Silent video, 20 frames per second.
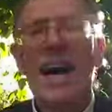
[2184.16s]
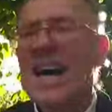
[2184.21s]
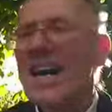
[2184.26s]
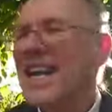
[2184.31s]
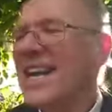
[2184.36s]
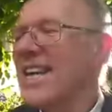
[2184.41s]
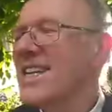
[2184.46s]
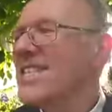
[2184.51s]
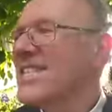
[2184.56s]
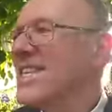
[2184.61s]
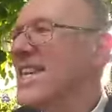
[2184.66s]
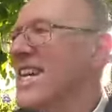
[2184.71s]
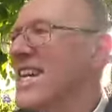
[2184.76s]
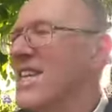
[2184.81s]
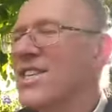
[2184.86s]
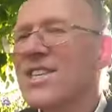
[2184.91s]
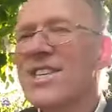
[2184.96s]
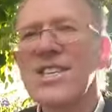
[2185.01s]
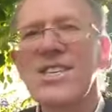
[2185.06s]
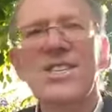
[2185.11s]
He'll
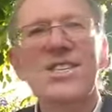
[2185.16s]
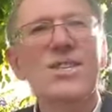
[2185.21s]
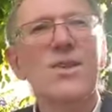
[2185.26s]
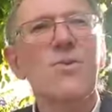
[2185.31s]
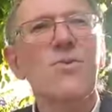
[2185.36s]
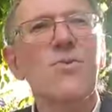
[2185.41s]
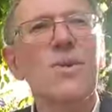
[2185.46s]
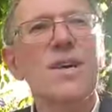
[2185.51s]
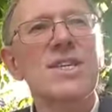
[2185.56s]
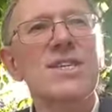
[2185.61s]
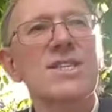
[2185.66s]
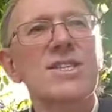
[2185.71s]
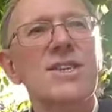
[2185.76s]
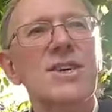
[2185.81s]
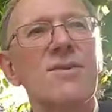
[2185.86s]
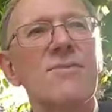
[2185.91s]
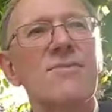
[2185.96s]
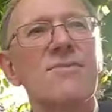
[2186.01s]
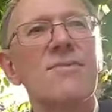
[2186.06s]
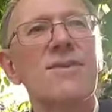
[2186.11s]
teach us the
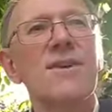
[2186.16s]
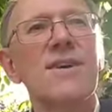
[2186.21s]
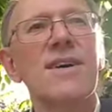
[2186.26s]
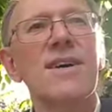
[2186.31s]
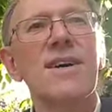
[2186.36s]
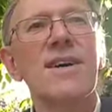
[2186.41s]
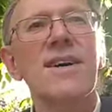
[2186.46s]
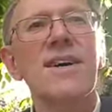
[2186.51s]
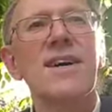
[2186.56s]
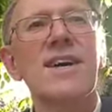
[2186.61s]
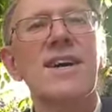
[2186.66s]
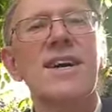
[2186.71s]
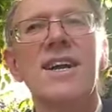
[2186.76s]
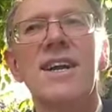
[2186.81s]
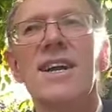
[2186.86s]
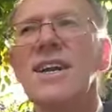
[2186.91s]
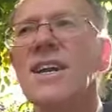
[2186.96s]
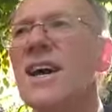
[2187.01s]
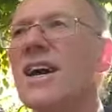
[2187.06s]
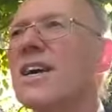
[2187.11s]
wisdom,
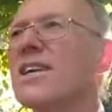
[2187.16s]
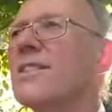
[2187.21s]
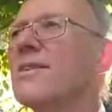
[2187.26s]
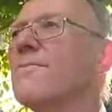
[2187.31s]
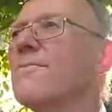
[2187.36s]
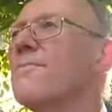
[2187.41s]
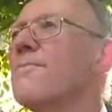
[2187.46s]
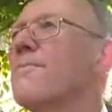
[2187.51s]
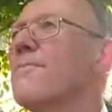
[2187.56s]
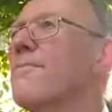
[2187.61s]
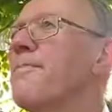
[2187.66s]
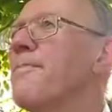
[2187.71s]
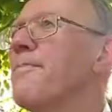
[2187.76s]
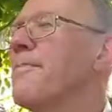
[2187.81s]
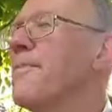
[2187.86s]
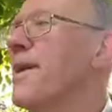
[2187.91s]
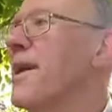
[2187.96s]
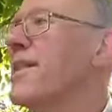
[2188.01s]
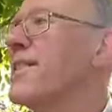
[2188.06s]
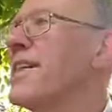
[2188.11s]
like the
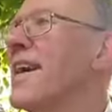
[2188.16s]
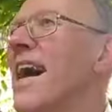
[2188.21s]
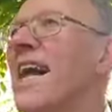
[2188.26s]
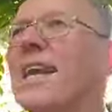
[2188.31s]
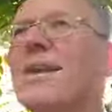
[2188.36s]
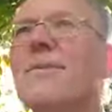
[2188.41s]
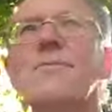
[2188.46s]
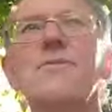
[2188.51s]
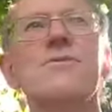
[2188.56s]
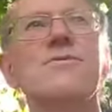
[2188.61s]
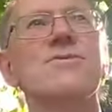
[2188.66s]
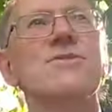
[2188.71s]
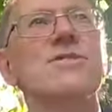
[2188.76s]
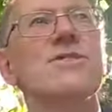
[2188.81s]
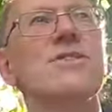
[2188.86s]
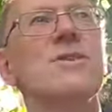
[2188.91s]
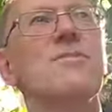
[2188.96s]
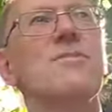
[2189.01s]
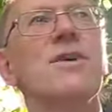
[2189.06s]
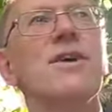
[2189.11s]
animals
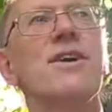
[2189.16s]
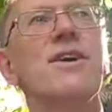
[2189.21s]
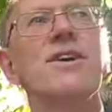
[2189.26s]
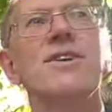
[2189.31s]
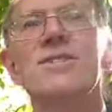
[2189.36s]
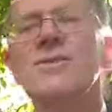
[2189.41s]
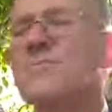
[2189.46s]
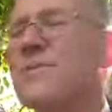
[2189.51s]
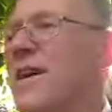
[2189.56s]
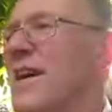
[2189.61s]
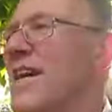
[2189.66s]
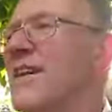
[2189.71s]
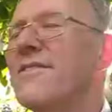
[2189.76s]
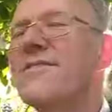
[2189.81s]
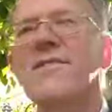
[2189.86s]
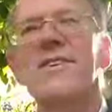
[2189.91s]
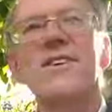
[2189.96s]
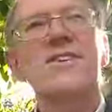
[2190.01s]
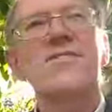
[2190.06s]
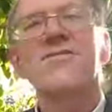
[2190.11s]
and the birds, but
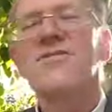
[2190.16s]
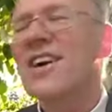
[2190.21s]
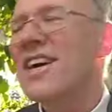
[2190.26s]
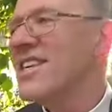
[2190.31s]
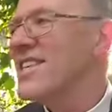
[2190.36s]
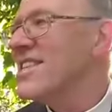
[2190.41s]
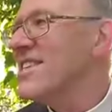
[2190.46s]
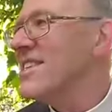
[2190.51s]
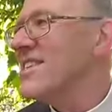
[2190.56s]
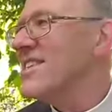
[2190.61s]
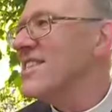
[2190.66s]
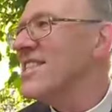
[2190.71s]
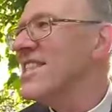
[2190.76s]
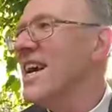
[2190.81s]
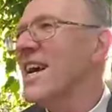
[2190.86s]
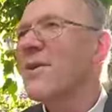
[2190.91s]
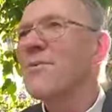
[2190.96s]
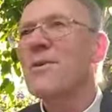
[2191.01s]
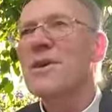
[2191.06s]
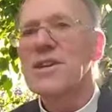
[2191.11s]
even greater than
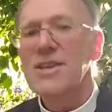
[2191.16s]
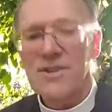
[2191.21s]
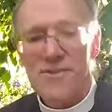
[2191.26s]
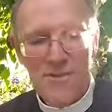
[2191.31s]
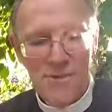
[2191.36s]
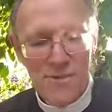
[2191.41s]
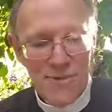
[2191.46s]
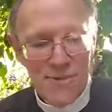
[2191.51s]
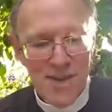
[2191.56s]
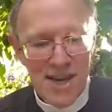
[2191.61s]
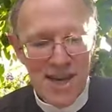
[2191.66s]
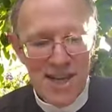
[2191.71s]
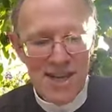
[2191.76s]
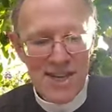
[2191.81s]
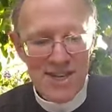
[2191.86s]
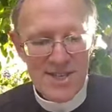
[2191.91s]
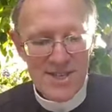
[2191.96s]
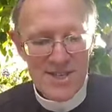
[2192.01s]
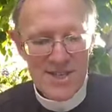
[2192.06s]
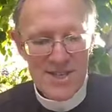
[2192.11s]
their wonderful things.